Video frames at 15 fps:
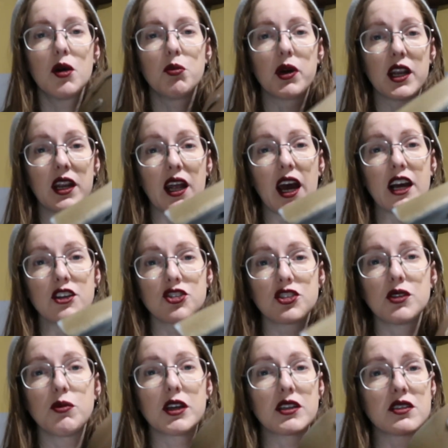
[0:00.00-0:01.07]
but it
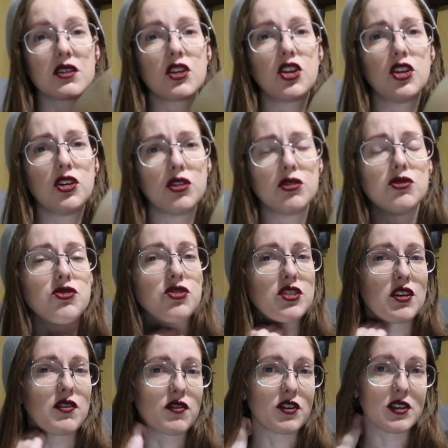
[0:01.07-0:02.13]
actually makes a huge
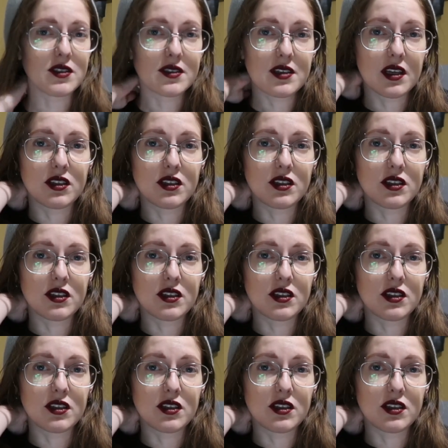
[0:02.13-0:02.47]
difference